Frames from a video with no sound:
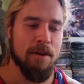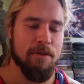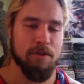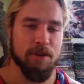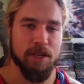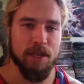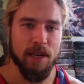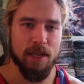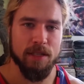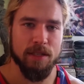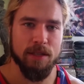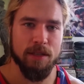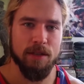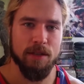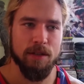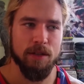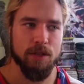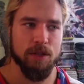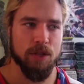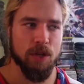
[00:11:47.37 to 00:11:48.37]
for chest.
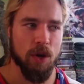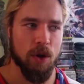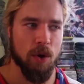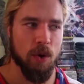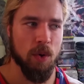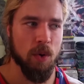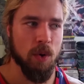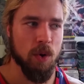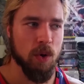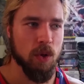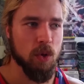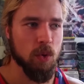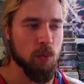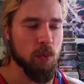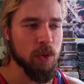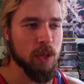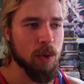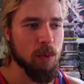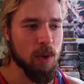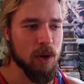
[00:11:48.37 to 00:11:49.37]
So you
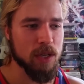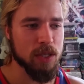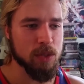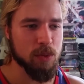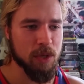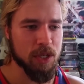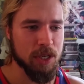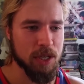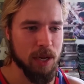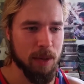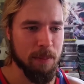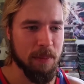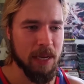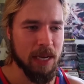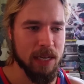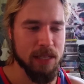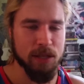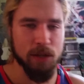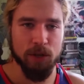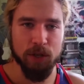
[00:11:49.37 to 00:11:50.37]
really want to switch it up,
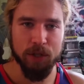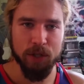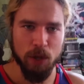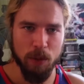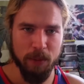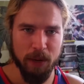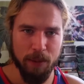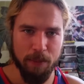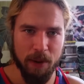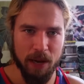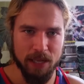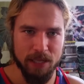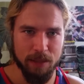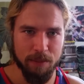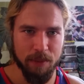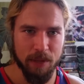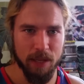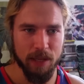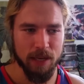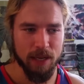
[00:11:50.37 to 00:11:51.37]
because there's so many
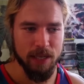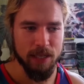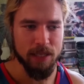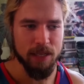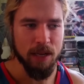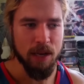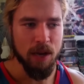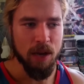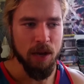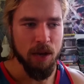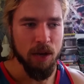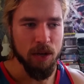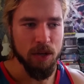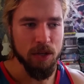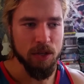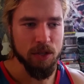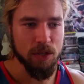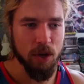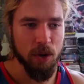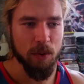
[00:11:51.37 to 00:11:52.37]
possibilities.
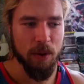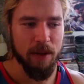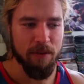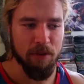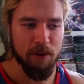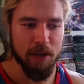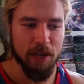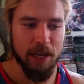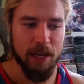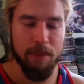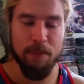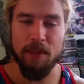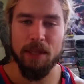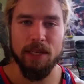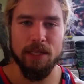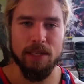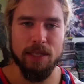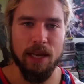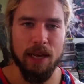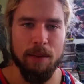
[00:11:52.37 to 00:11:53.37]
Don't ever keep it
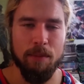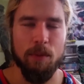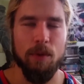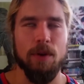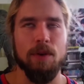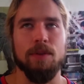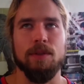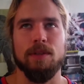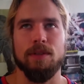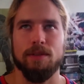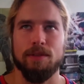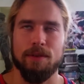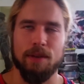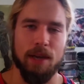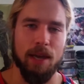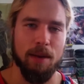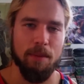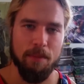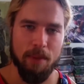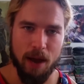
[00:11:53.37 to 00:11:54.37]
the same. Well,
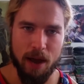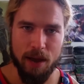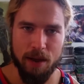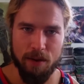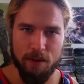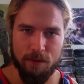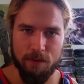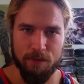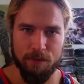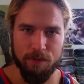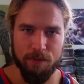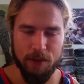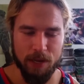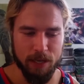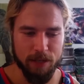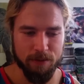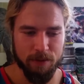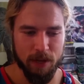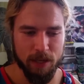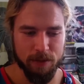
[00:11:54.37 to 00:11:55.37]
again, my
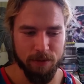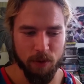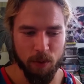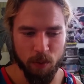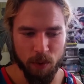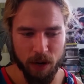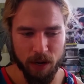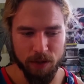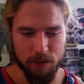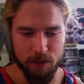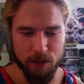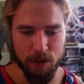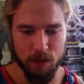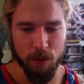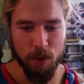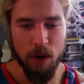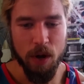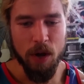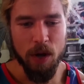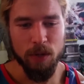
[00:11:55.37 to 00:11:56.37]
fitness philosophy and what I used to
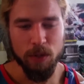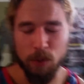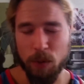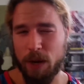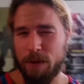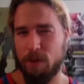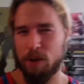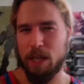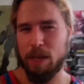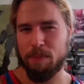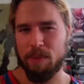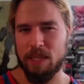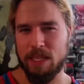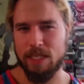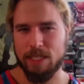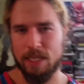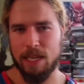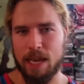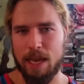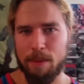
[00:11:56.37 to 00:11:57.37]
do, don't ever keep it the
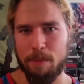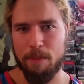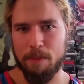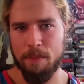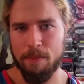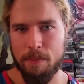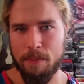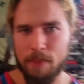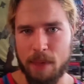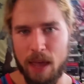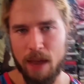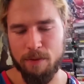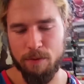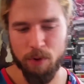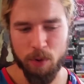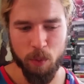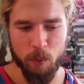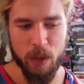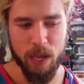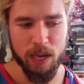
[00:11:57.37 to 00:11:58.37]
same
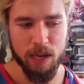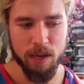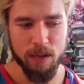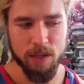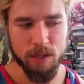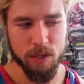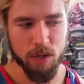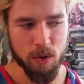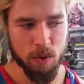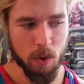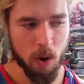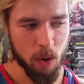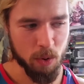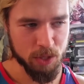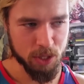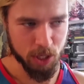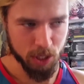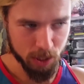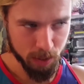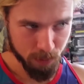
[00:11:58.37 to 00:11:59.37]
every week. So
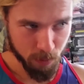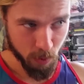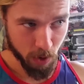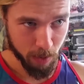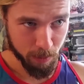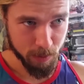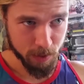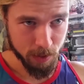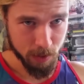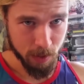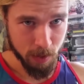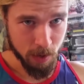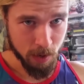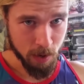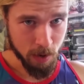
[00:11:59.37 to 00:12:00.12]
always change up reps.